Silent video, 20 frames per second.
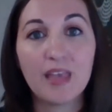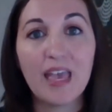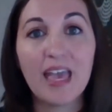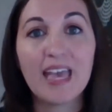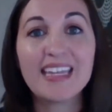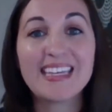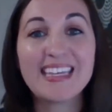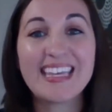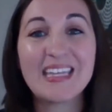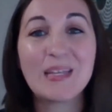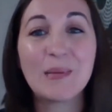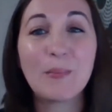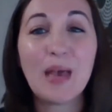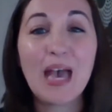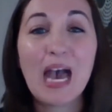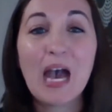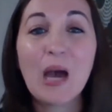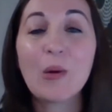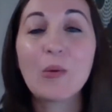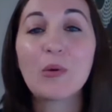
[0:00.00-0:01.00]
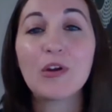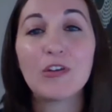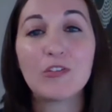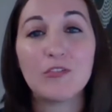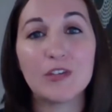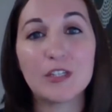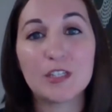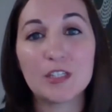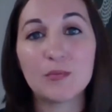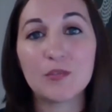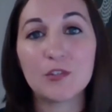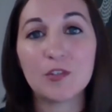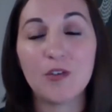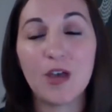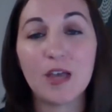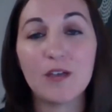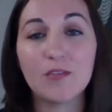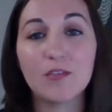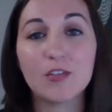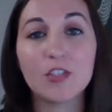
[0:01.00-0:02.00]
and it can empower a victim
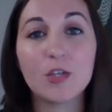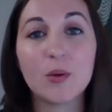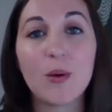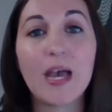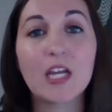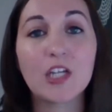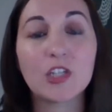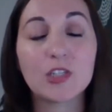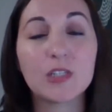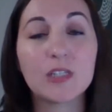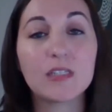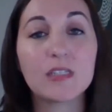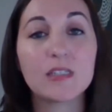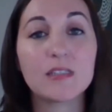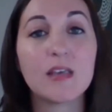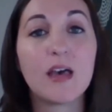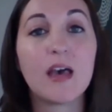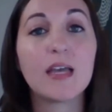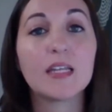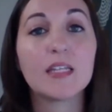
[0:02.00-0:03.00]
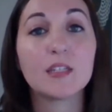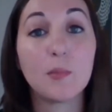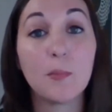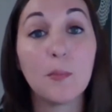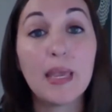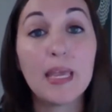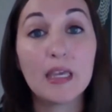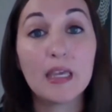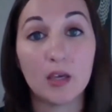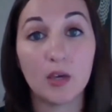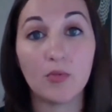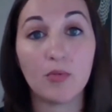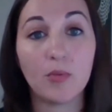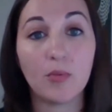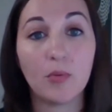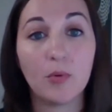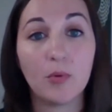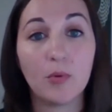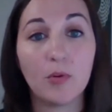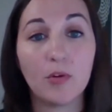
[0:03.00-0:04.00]
survivor to actually decide to make a
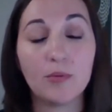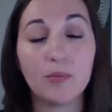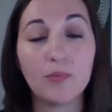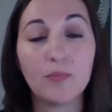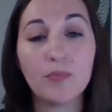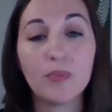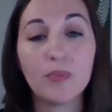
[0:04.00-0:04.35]
report.